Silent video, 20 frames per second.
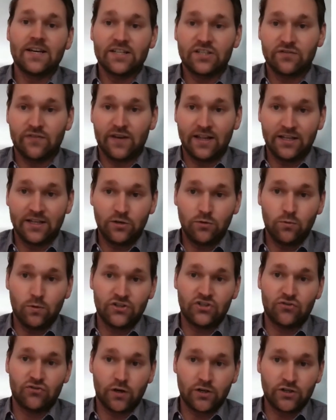its value
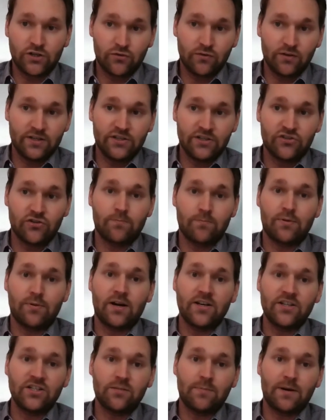was structurally
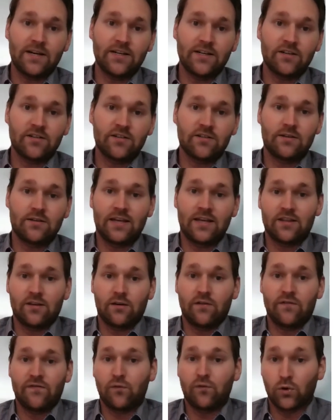surpassed by that
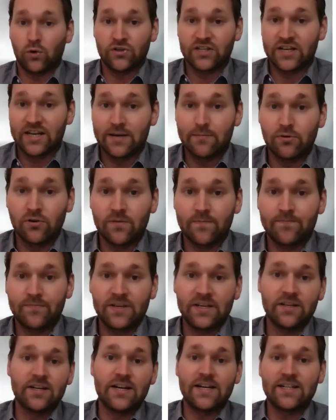of forced labor
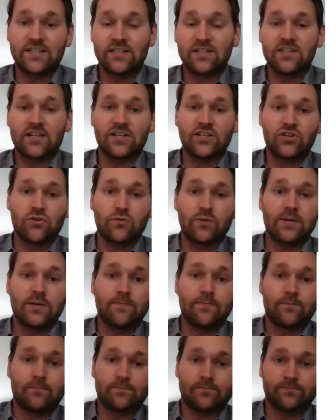in the 19th century.
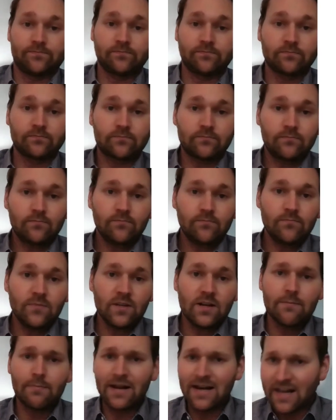
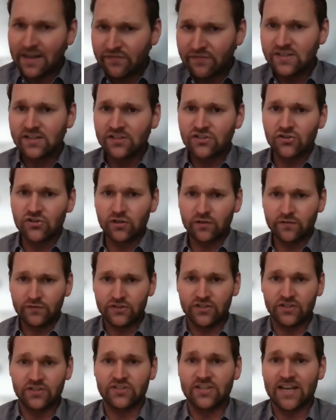By levying
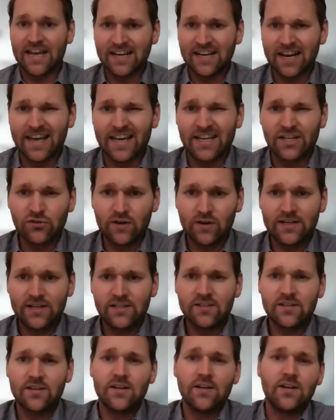services and land
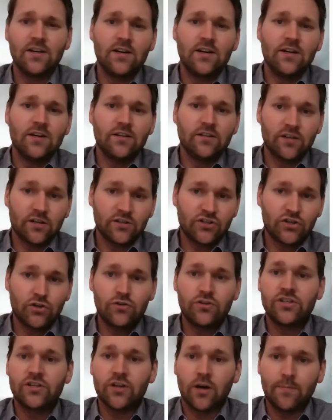rent, the Dutch
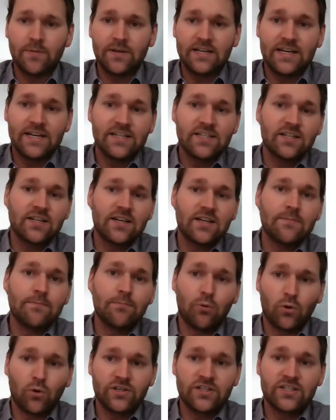could dominate
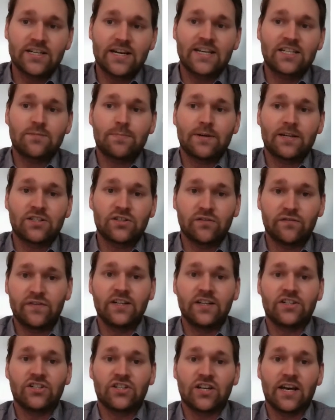important aspects of
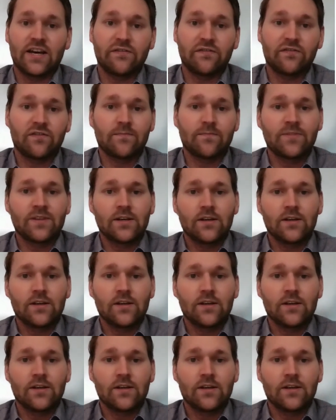village life.